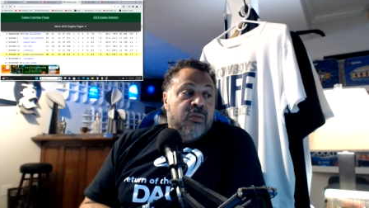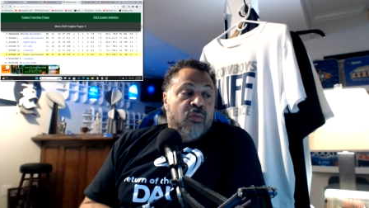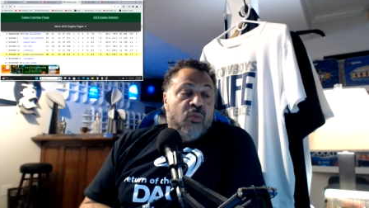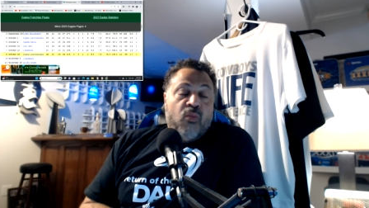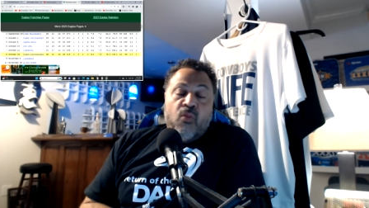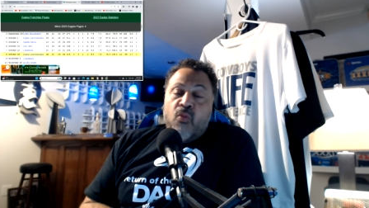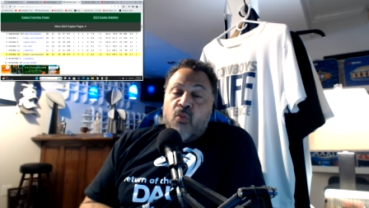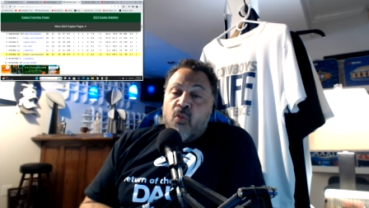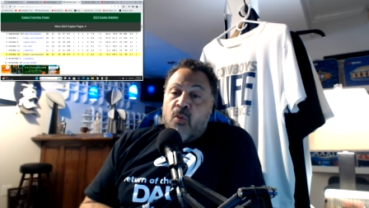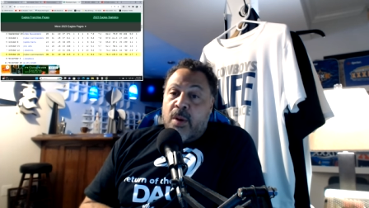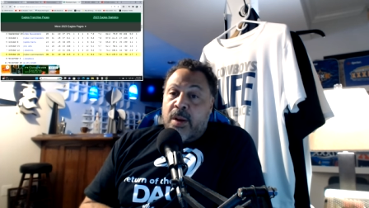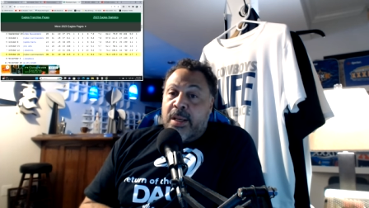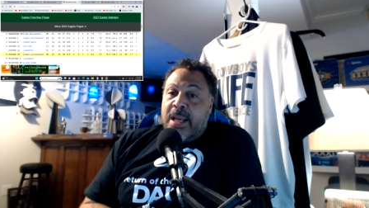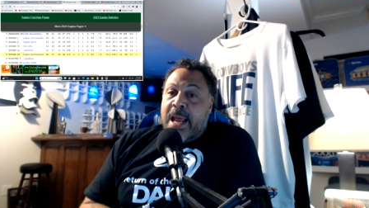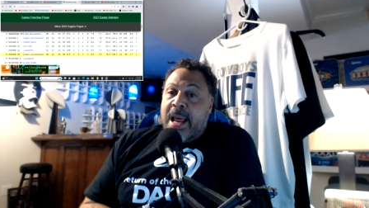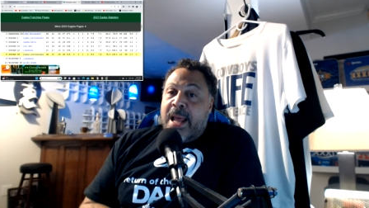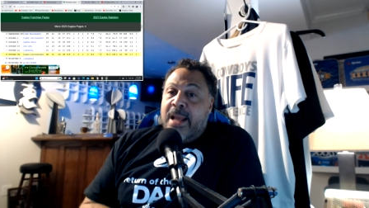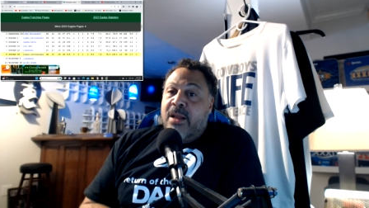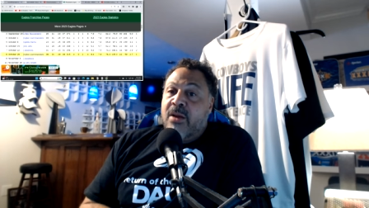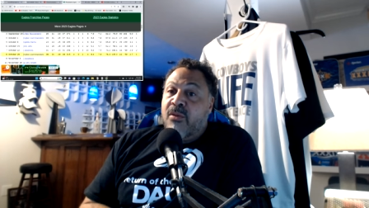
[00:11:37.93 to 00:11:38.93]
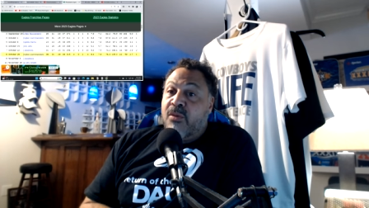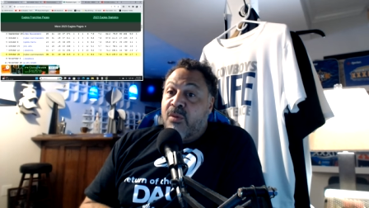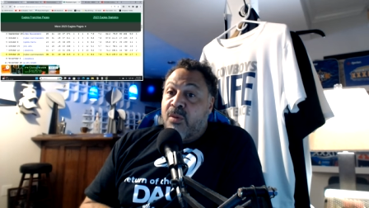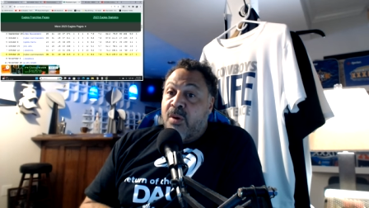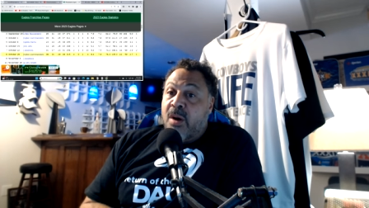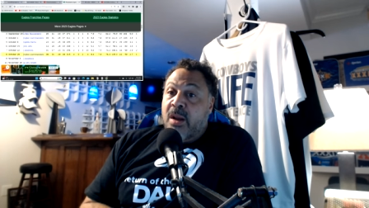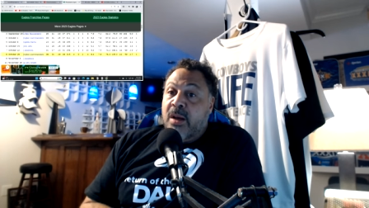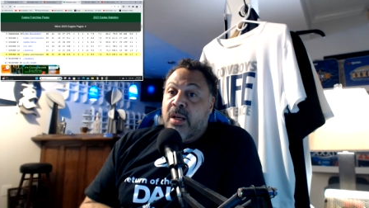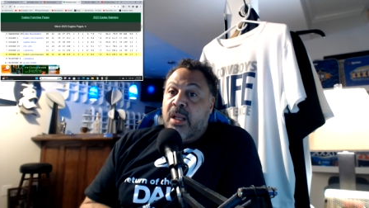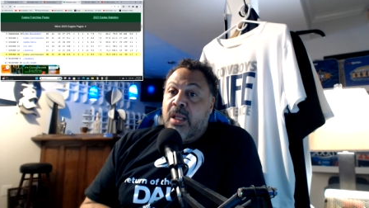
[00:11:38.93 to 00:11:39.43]
lack of
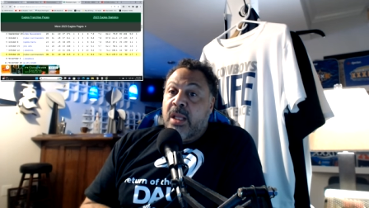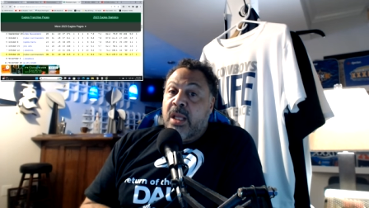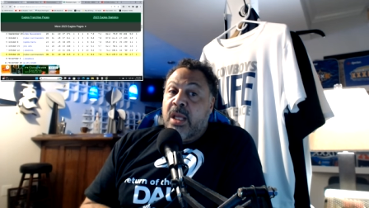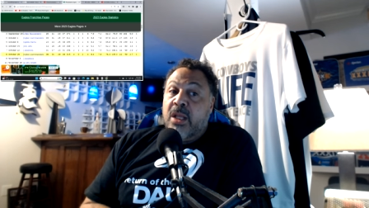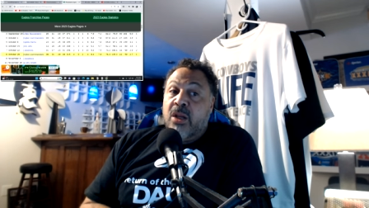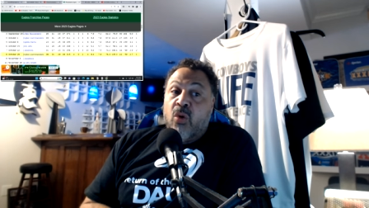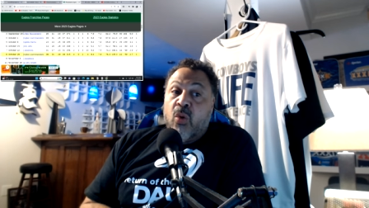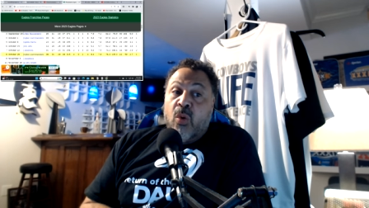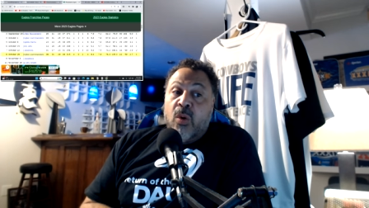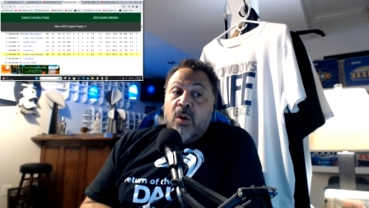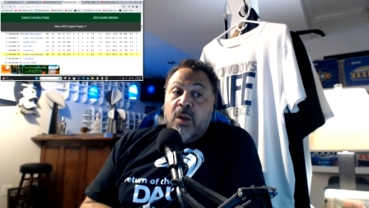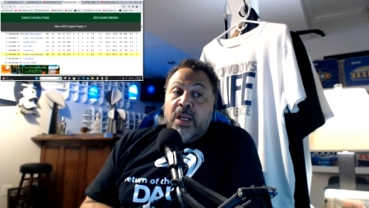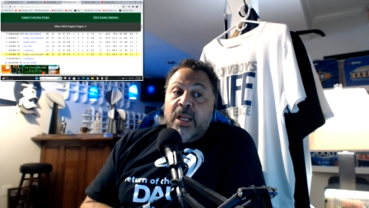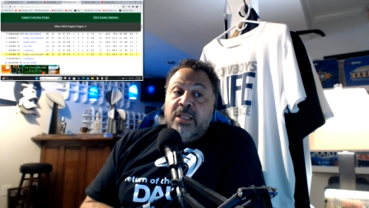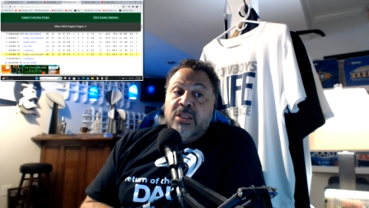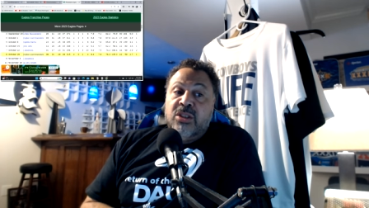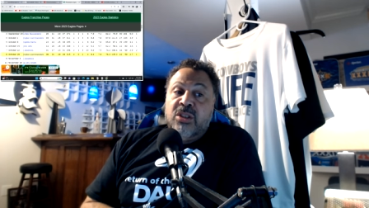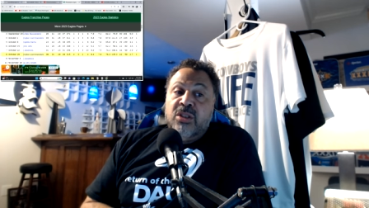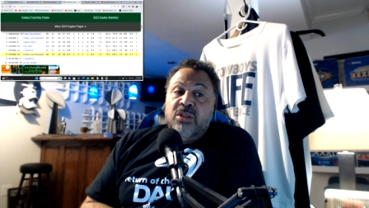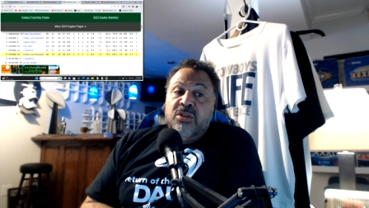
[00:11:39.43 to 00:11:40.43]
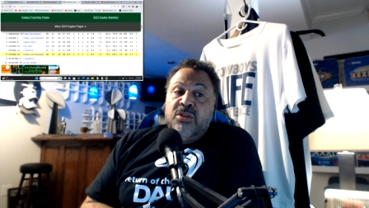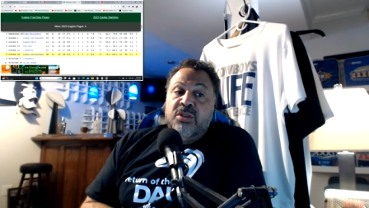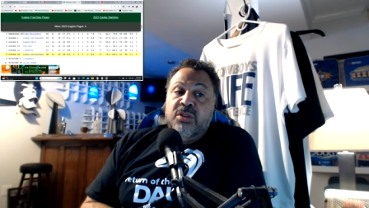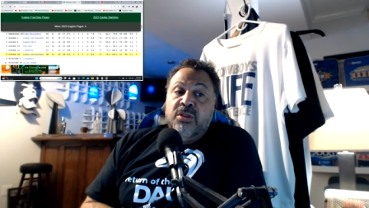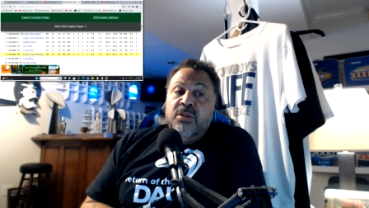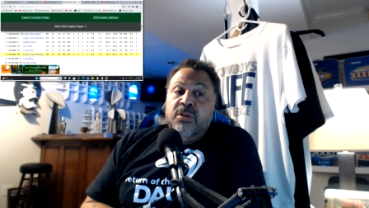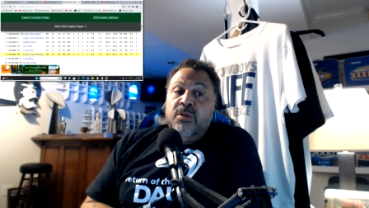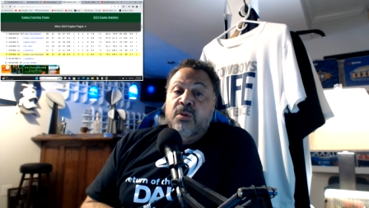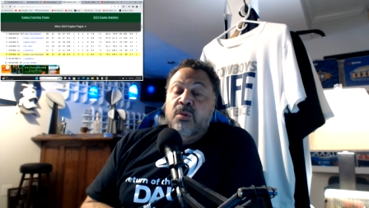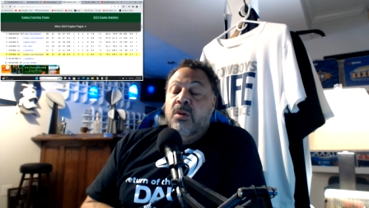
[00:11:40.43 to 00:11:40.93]
running in correlation
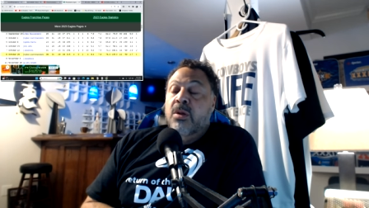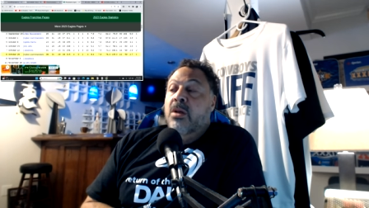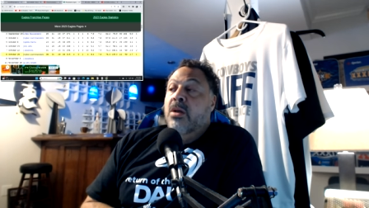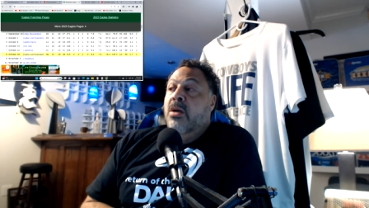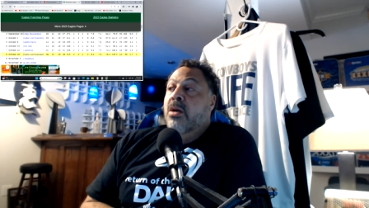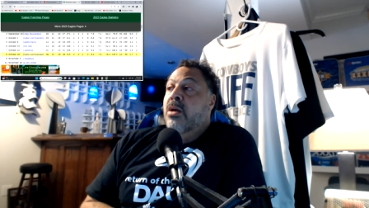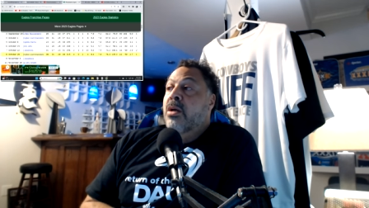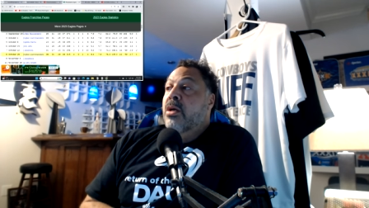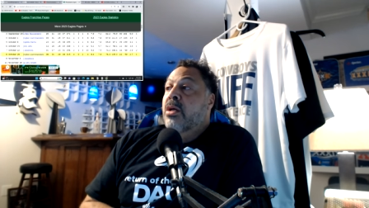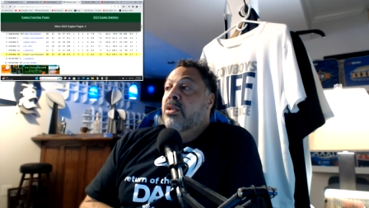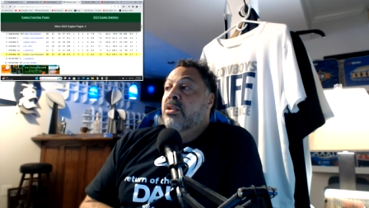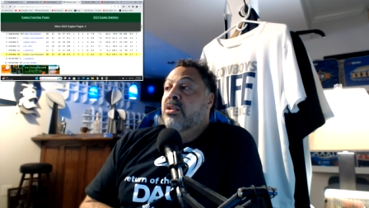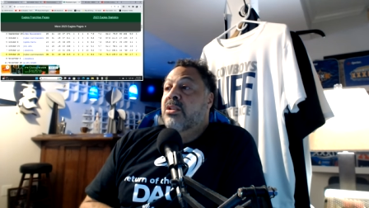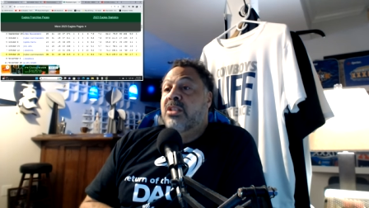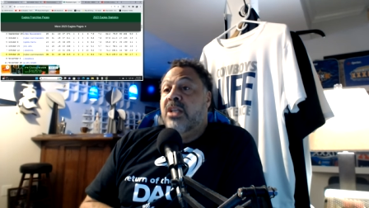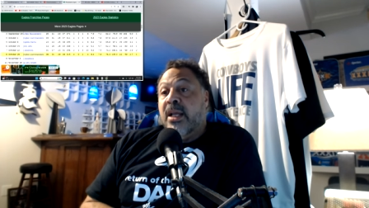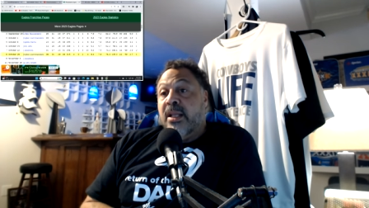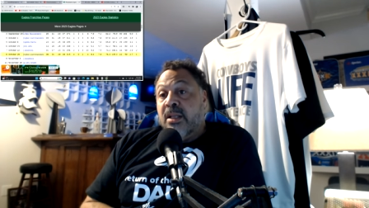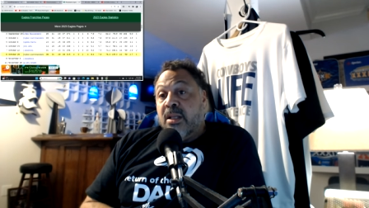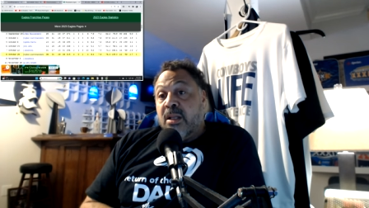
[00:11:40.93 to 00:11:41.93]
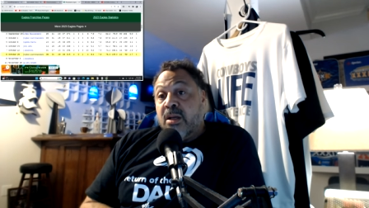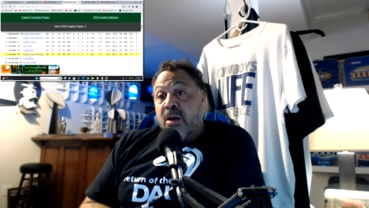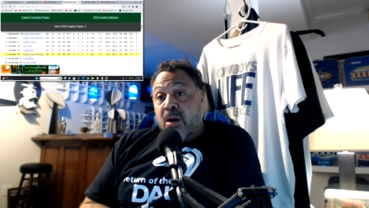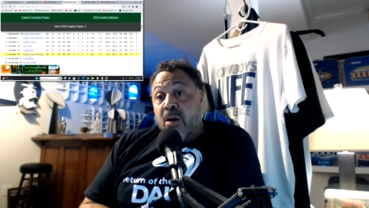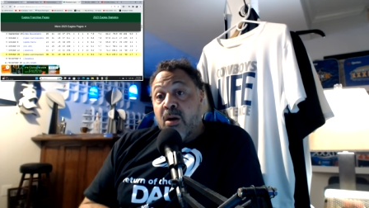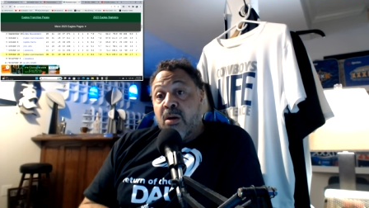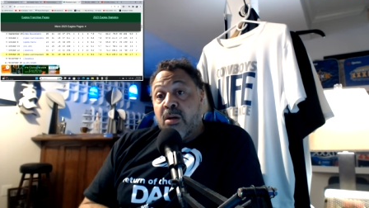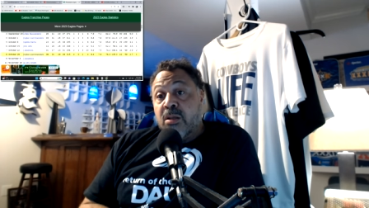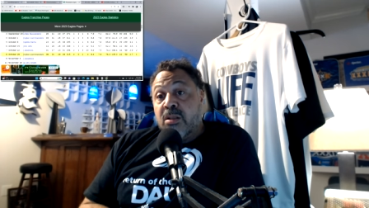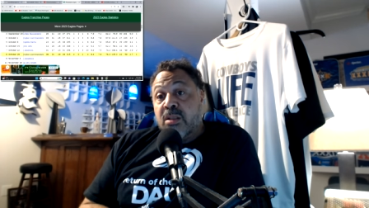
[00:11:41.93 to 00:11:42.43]
to Jalen
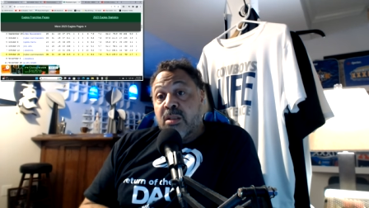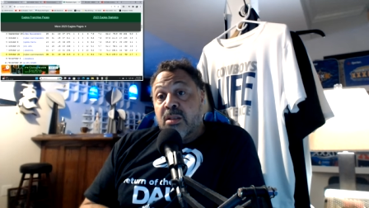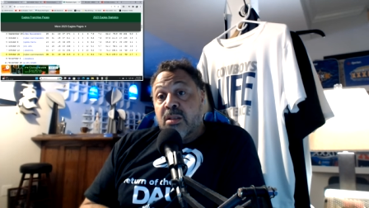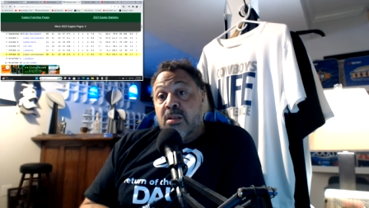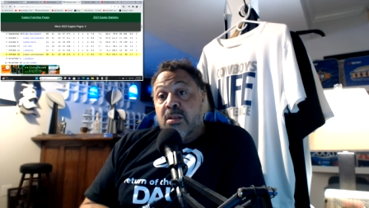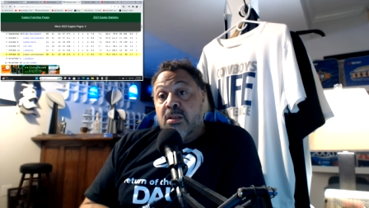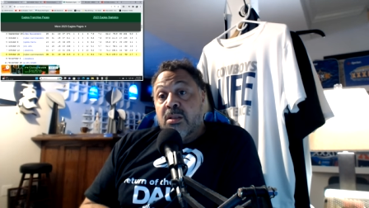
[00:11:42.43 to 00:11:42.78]
Hurts